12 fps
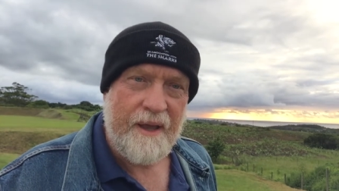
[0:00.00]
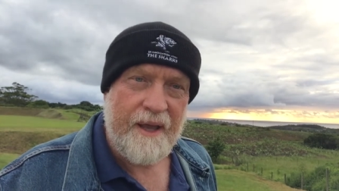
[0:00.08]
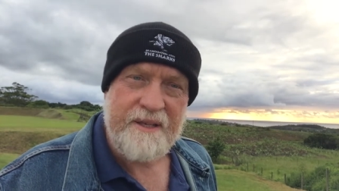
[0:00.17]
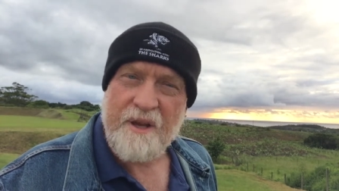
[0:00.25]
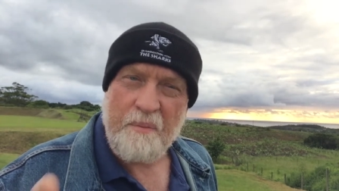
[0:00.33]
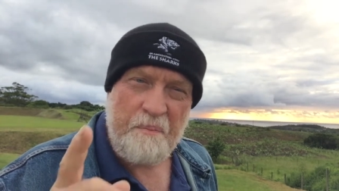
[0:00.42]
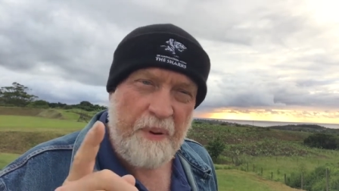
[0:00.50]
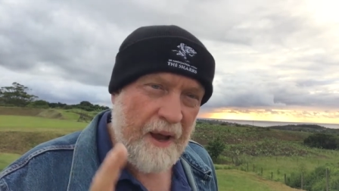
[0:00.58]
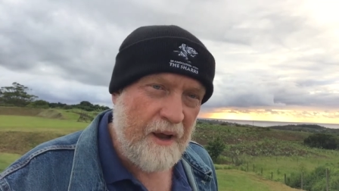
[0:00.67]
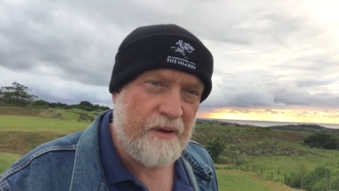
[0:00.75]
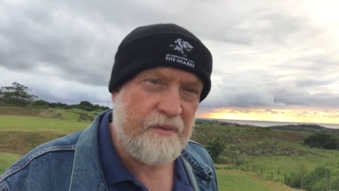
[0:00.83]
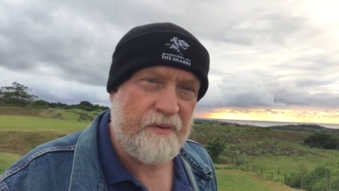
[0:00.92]
It's a
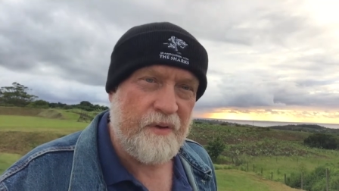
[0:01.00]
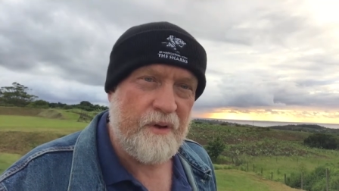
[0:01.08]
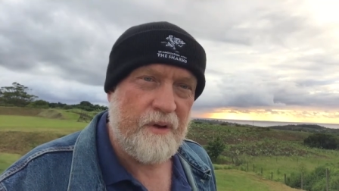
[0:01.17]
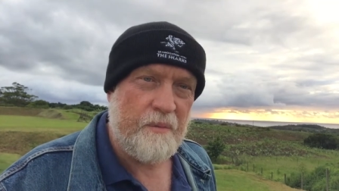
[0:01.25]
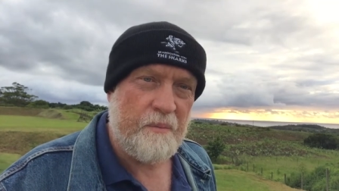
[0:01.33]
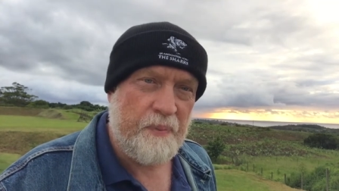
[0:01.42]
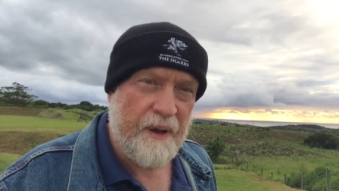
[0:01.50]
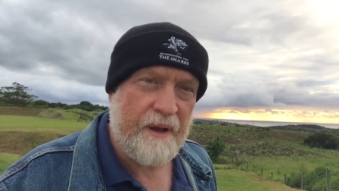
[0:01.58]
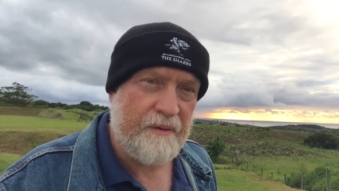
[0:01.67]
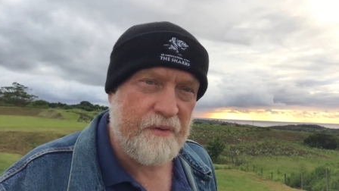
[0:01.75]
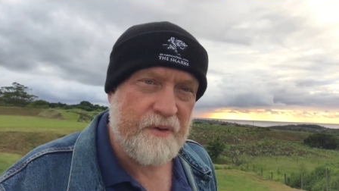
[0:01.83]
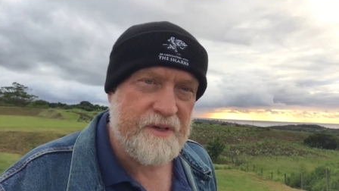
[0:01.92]
powerful
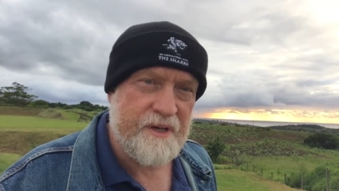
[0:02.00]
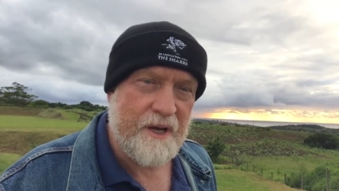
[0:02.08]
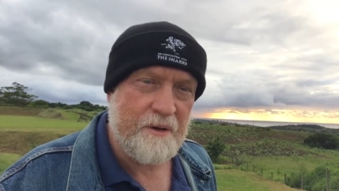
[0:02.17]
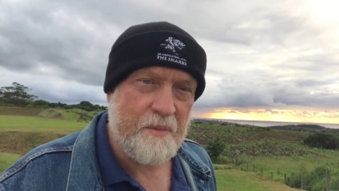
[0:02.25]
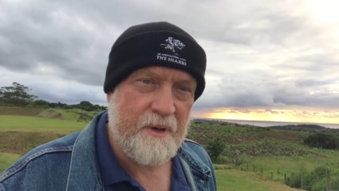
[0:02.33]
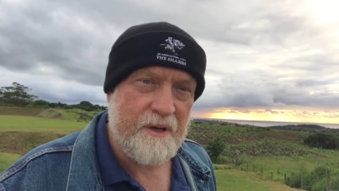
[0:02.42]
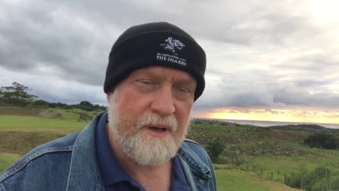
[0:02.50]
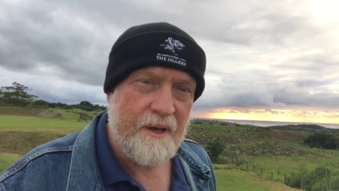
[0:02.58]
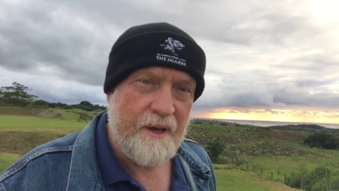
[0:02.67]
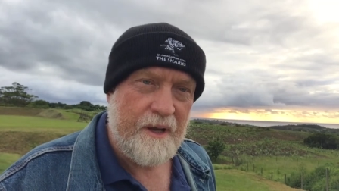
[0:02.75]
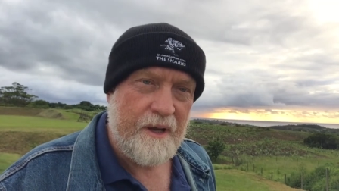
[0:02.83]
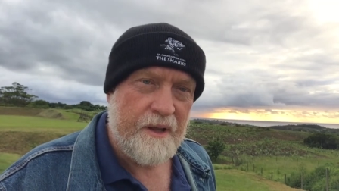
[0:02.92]
powerful statement.
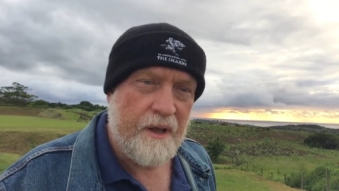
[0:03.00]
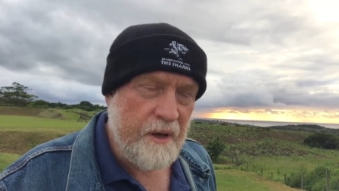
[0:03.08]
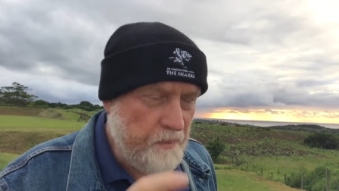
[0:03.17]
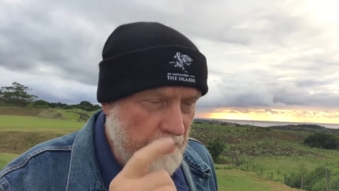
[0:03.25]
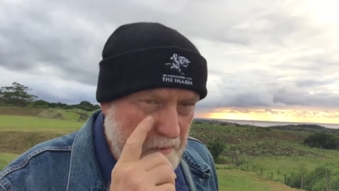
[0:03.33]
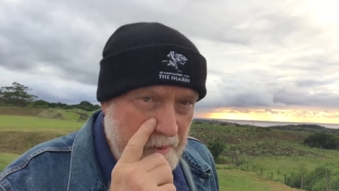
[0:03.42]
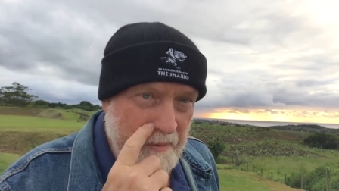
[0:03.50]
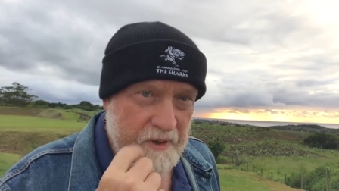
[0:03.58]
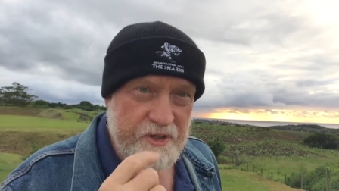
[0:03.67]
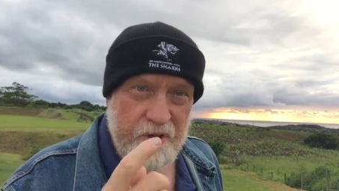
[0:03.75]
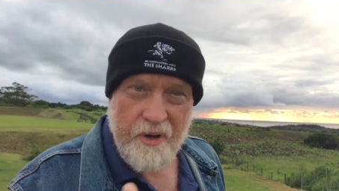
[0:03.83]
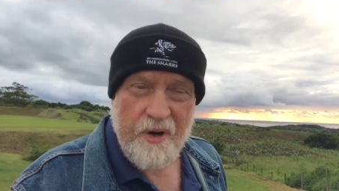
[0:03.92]
The only problem
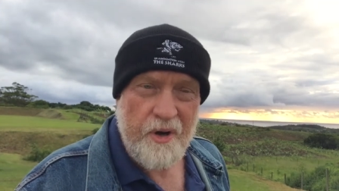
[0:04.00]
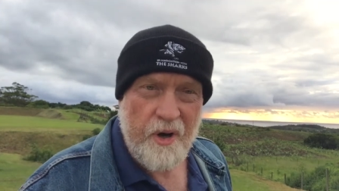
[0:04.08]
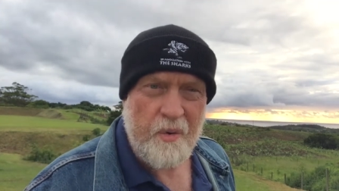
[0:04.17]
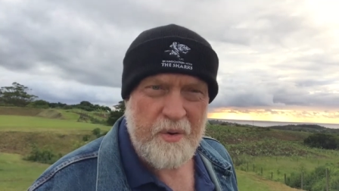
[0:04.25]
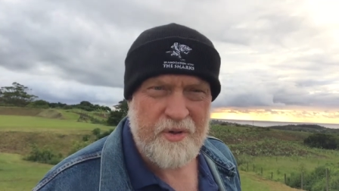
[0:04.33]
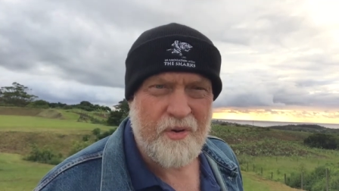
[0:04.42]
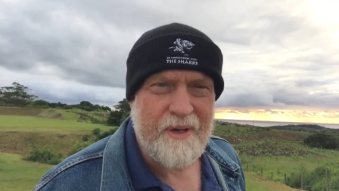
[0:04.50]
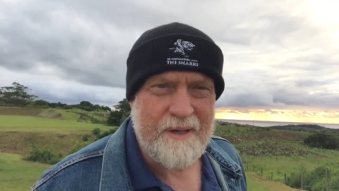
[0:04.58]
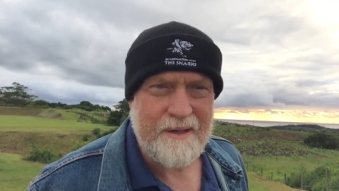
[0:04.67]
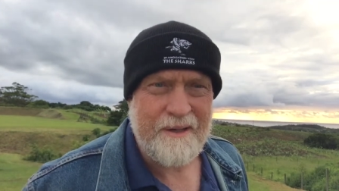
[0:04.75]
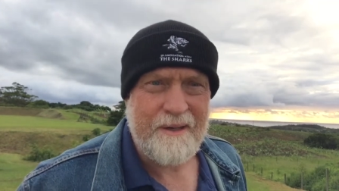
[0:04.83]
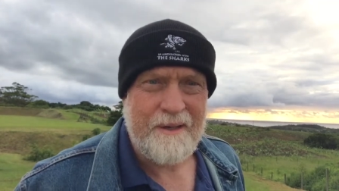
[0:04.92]
is you've got to know what's
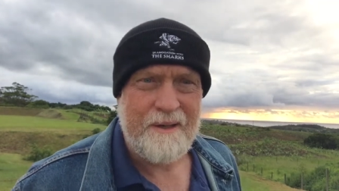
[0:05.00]
written.